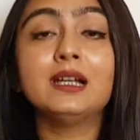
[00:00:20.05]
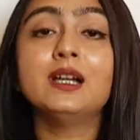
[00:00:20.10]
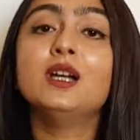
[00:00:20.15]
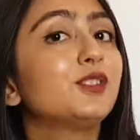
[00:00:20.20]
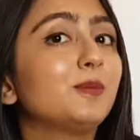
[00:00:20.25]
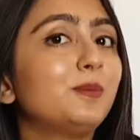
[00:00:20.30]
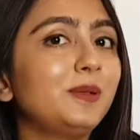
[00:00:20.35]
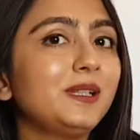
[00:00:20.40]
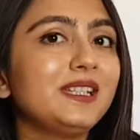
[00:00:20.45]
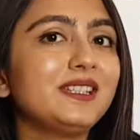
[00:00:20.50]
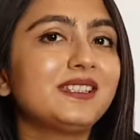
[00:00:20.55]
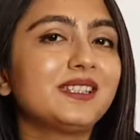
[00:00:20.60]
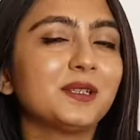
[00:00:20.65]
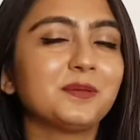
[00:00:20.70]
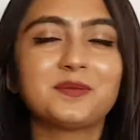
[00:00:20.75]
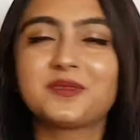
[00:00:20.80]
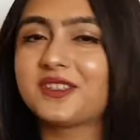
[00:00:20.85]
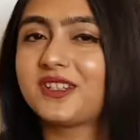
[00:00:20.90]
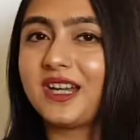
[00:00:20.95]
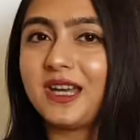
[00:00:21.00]
So please
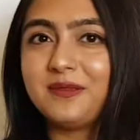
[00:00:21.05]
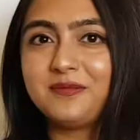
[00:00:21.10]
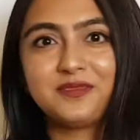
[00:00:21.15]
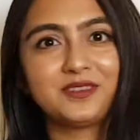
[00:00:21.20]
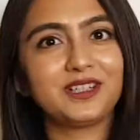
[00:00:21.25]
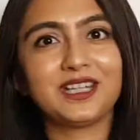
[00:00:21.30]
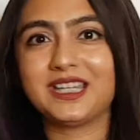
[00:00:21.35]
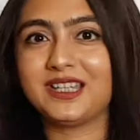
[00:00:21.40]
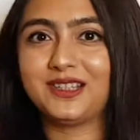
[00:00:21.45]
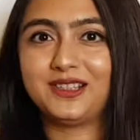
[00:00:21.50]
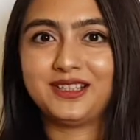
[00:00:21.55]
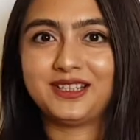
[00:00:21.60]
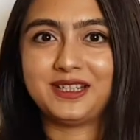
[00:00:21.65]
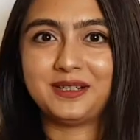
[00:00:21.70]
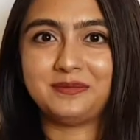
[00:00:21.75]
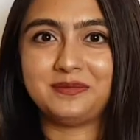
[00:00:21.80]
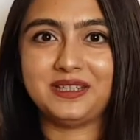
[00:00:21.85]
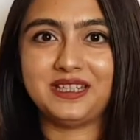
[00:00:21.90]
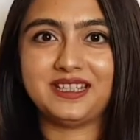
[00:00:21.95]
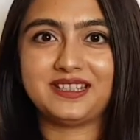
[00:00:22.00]
subscribe for regular
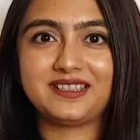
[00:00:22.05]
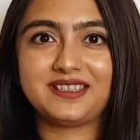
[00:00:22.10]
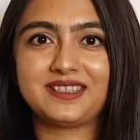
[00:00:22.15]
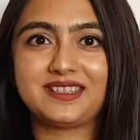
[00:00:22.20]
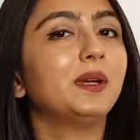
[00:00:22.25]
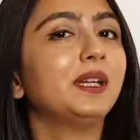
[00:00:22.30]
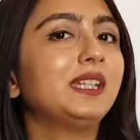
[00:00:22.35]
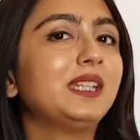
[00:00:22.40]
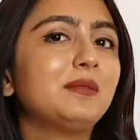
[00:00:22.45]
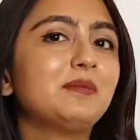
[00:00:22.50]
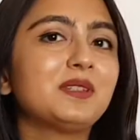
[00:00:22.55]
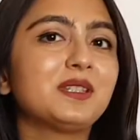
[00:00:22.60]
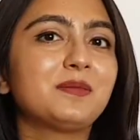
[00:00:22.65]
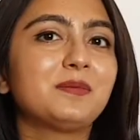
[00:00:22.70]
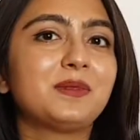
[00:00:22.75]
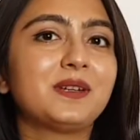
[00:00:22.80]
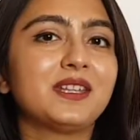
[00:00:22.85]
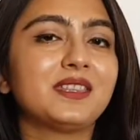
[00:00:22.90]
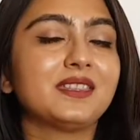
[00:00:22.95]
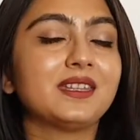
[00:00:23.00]
updates. My name is
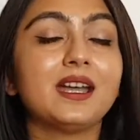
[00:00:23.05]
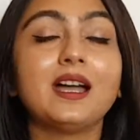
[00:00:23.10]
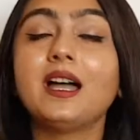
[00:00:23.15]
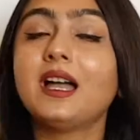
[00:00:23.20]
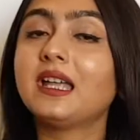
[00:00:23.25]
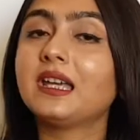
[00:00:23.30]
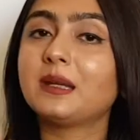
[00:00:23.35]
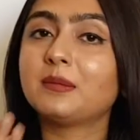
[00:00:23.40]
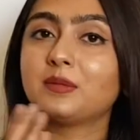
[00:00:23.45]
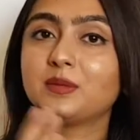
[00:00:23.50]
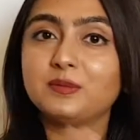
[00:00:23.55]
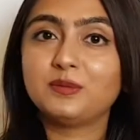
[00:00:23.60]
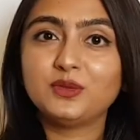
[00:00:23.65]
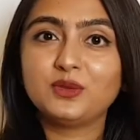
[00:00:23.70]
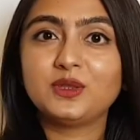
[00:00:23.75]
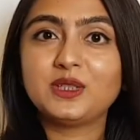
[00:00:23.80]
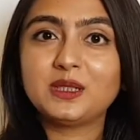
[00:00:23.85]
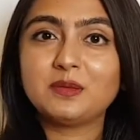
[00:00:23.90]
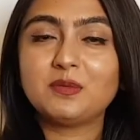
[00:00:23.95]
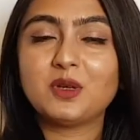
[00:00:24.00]
Brinda and I'm a
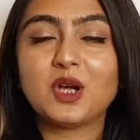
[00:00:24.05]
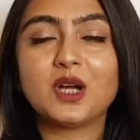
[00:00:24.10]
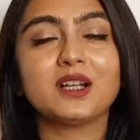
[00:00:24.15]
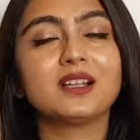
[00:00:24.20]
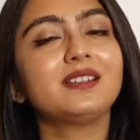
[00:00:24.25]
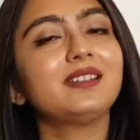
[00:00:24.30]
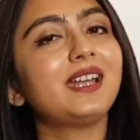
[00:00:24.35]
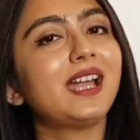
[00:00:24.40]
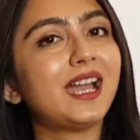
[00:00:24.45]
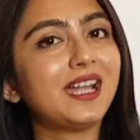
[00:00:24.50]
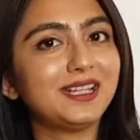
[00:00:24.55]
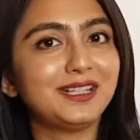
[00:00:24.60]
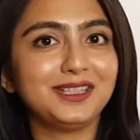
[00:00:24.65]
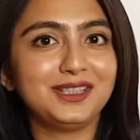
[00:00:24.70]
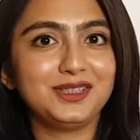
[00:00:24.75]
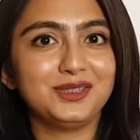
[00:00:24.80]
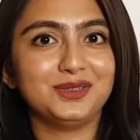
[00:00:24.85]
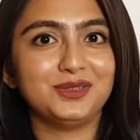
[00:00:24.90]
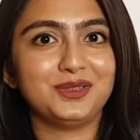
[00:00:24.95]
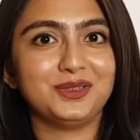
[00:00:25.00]
beauty blogger and a
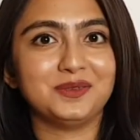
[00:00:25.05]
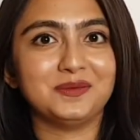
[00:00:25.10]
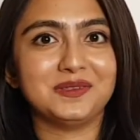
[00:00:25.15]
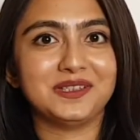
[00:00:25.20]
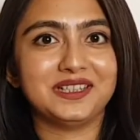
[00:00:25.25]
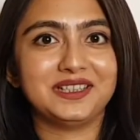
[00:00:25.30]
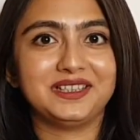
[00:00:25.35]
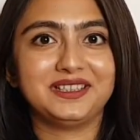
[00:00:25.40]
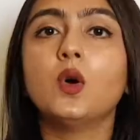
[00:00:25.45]
YouTuber.